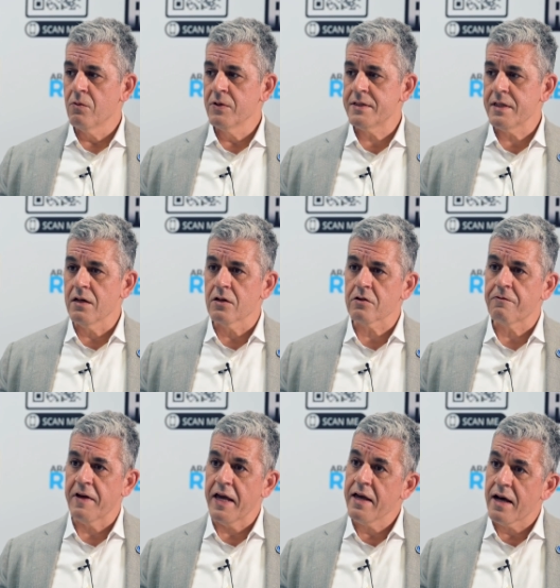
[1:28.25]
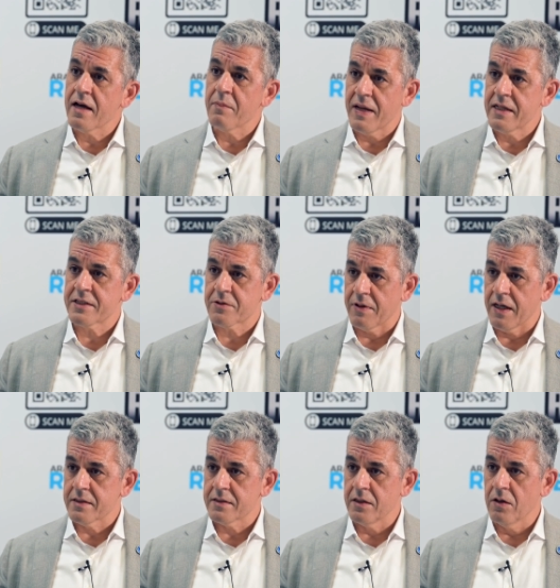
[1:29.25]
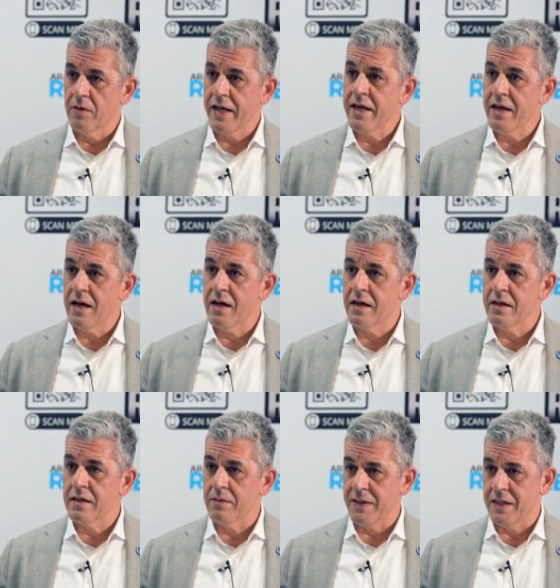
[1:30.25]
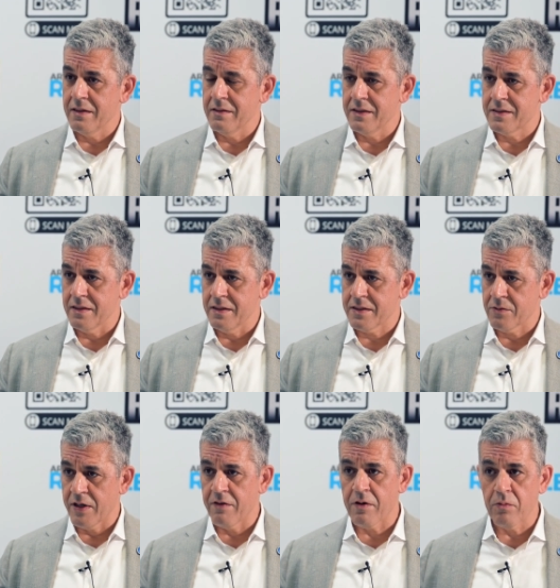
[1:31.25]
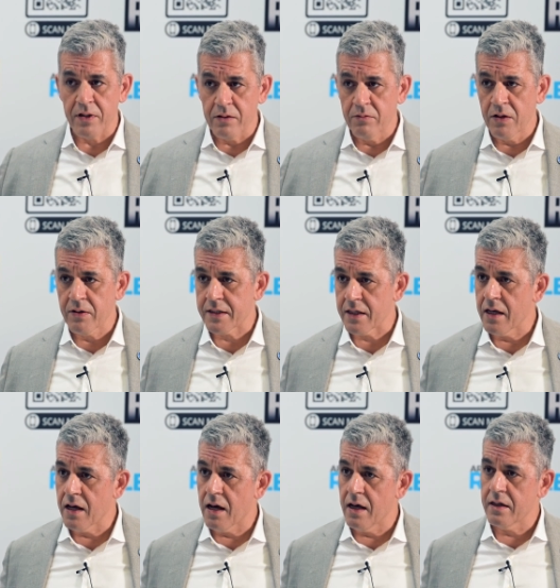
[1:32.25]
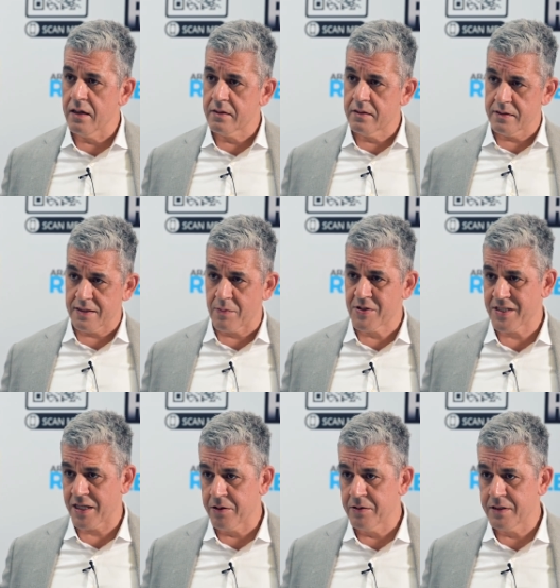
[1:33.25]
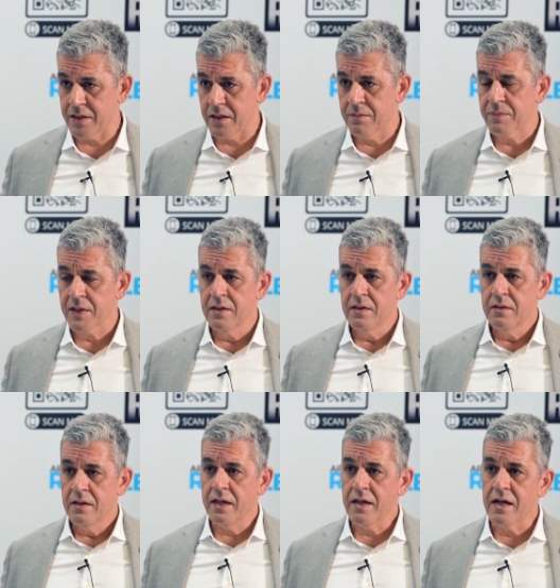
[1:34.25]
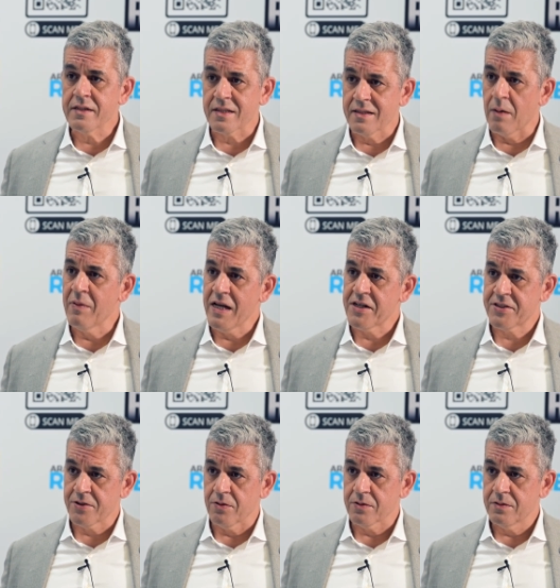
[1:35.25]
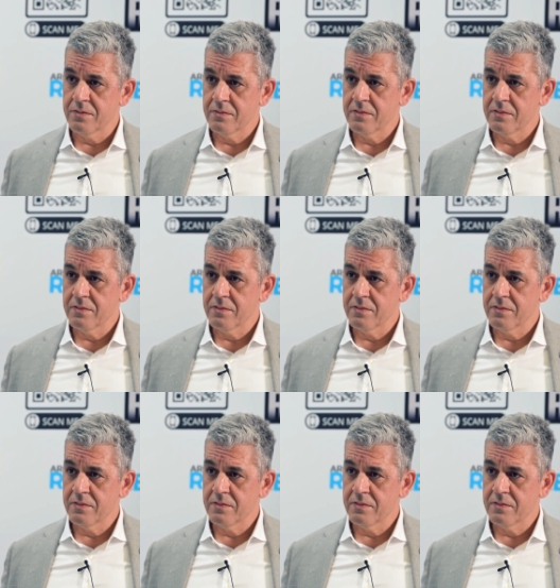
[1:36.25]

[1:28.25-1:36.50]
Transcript: we see a lot of AI-based threats. You know, AI. I mean, it's it's whenever we, we look at AI at cyber cybersecurity, AI is a double-edged sword.